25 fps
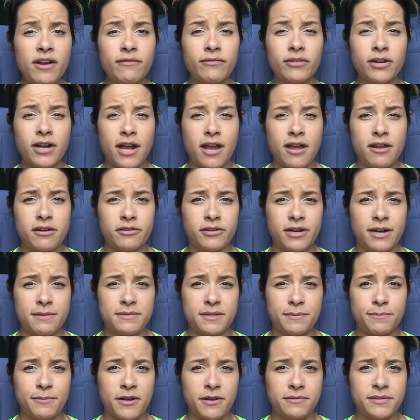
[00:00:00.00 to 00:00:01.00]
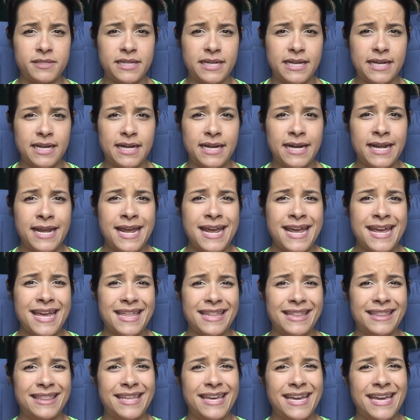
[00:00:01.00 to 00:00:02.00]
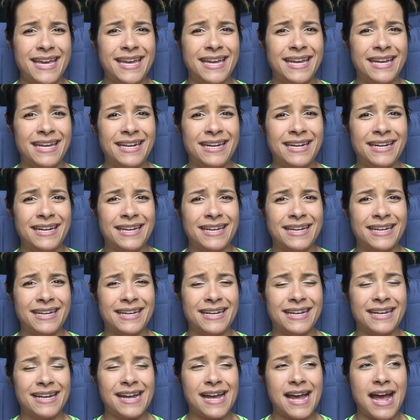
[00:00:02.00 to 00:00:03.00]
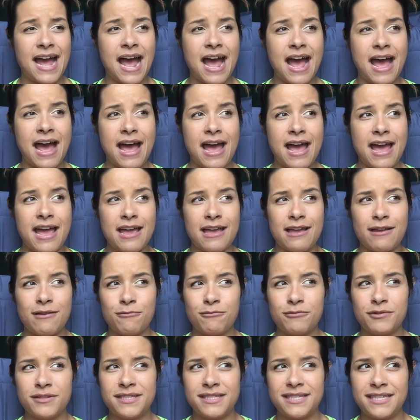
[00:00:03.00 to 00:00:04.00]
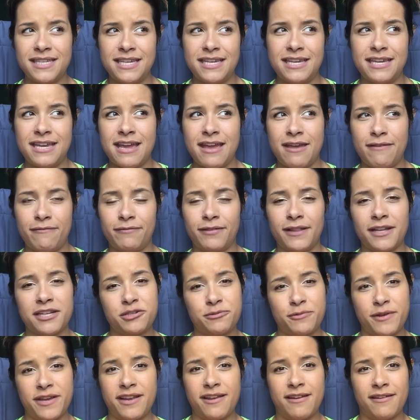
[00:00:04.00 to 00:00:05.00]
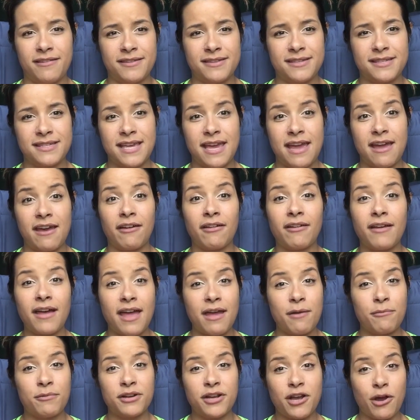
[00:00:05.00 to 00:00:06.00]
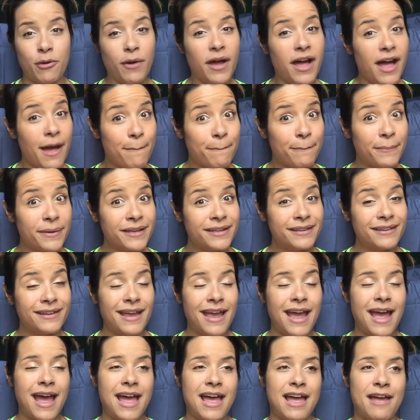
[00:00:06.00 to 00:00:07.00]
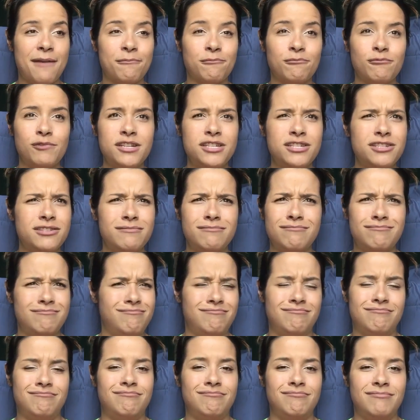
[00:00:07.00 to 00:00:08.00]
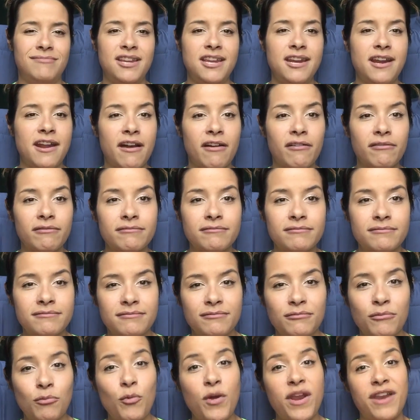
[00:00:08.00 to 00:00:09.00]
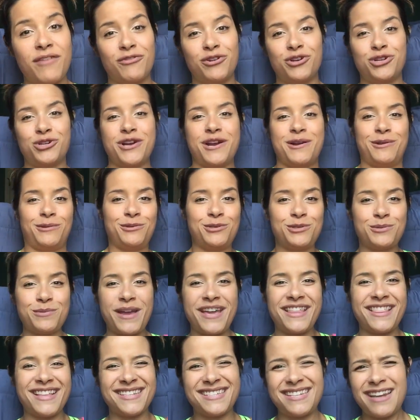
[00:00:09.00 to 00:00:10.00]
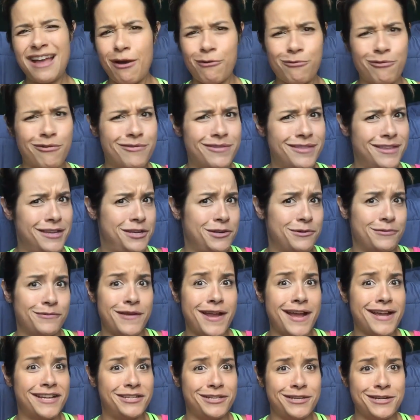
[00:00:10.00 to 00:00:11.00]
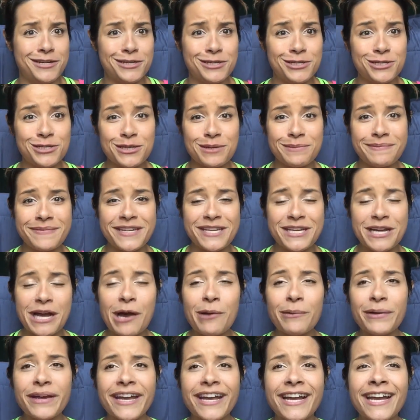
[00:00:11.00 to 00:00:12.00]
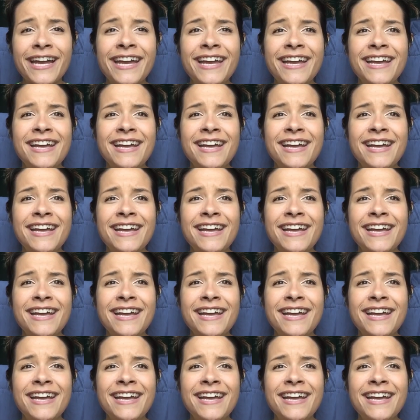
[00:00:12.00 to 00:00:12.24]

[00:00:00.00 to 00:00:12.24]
over 100 grams of protein, then I would see it fluctuate on the scale. It would go up, which, you know, whenever you're trying to lose weight, that's not the direction it should be going.